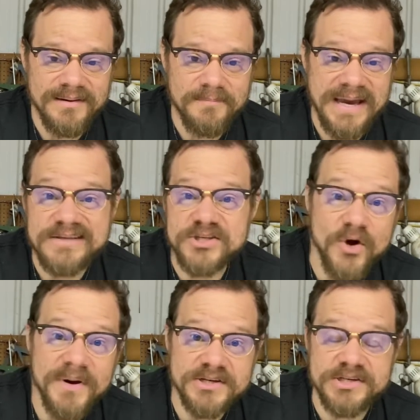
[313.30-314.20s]
paid so
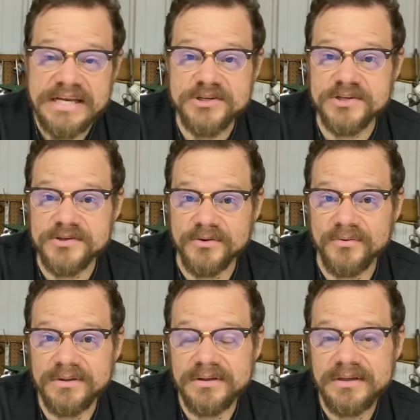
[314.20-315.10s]
much attention to,
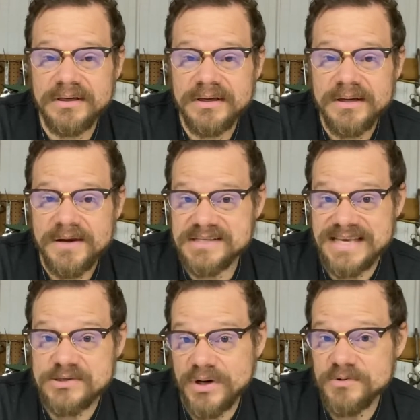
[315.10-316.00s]
because
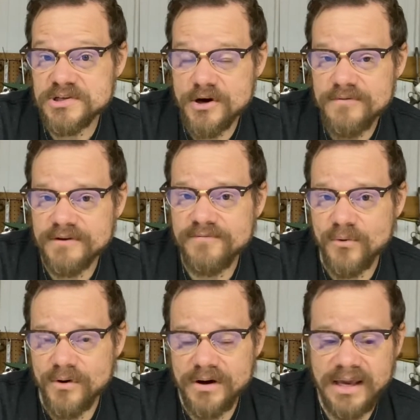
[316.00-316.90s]
that's what I was starving
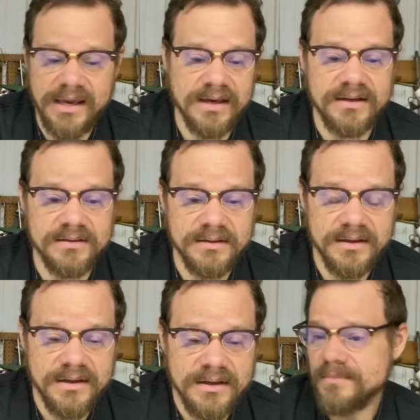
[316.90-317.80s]
for. And
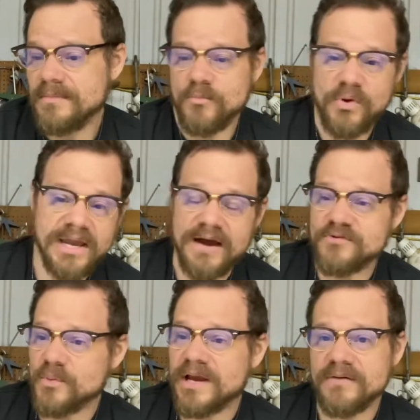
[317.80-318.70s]
week
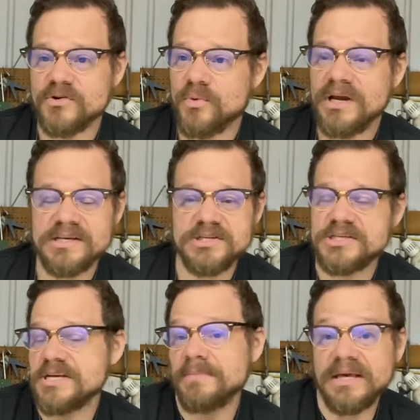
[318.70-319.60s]
after week after week, it
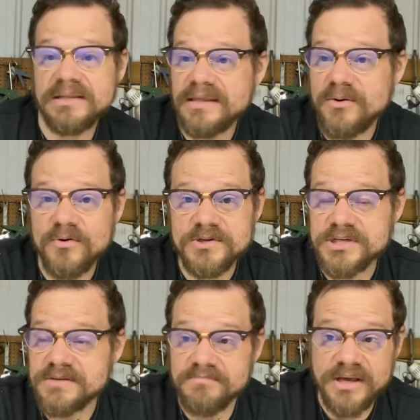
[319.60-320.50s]
just seemed like that
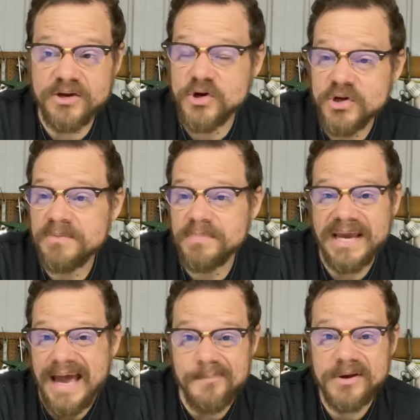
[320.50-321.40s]
they couldn't be
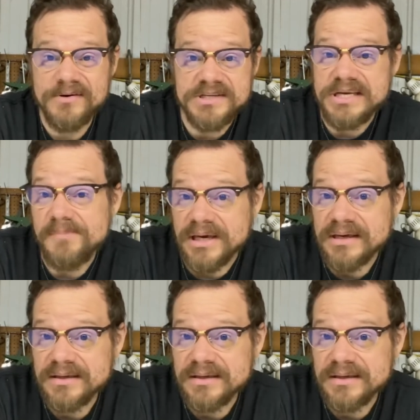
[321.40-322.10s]
happier to see me.